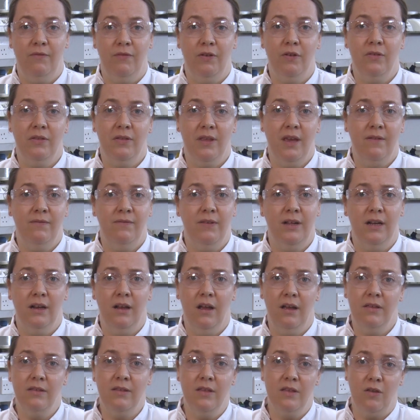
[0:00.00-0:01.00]
your safety
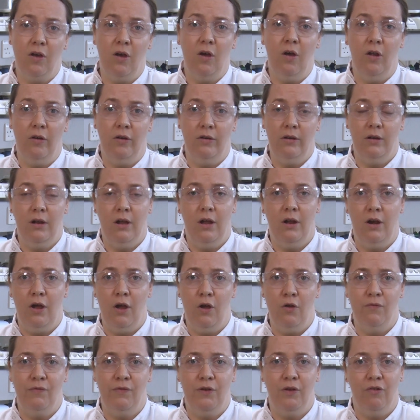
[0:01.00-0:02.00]
glasses on and
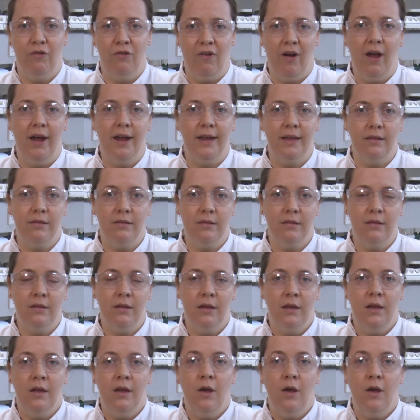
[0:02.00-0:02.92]
over your eyes.